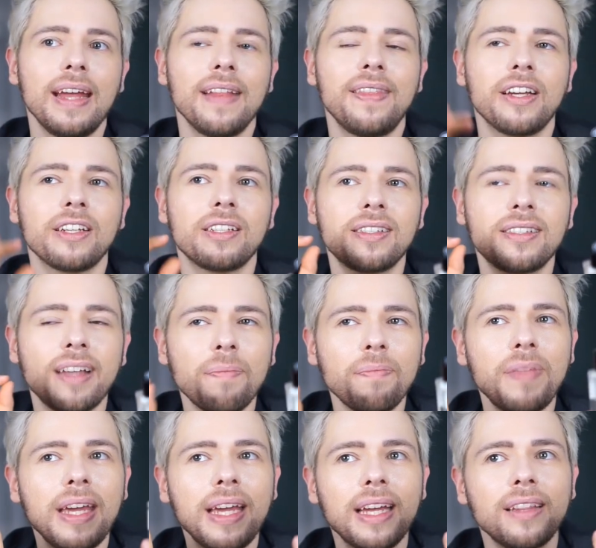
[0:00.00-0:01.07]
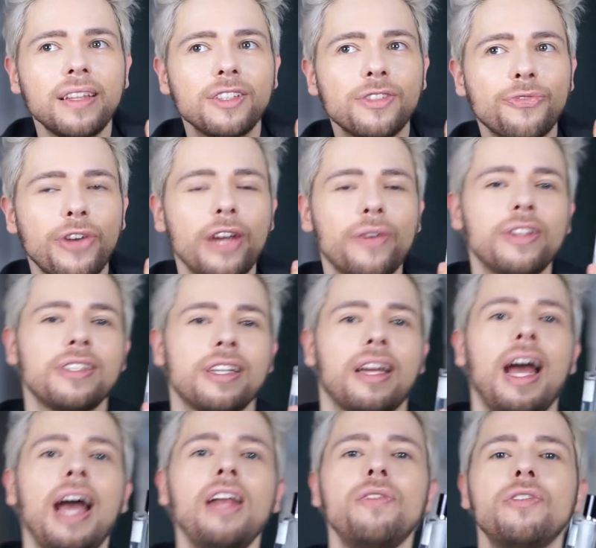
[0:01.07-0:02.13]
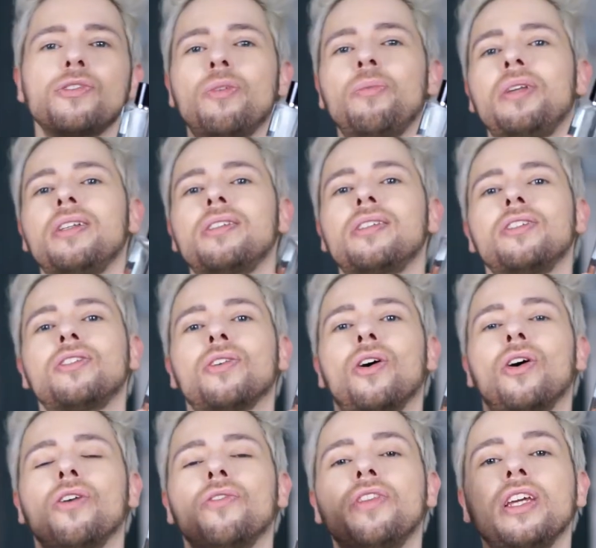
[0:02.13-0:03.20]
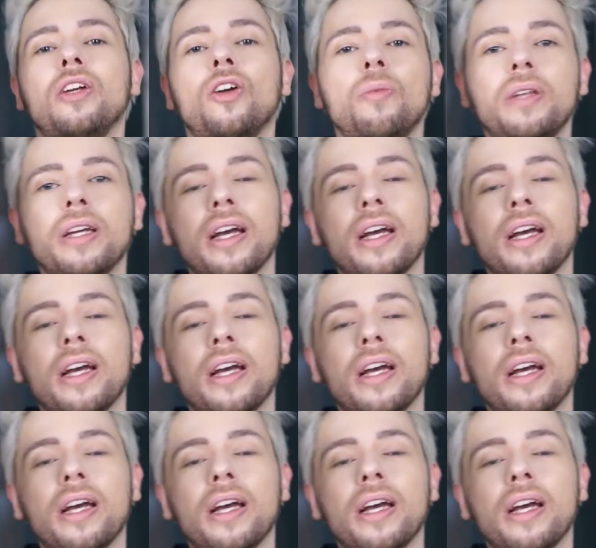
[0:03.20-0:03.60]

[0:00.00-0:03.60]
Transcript: There's something in this fragrance that kind of is reminiscent of the Comme des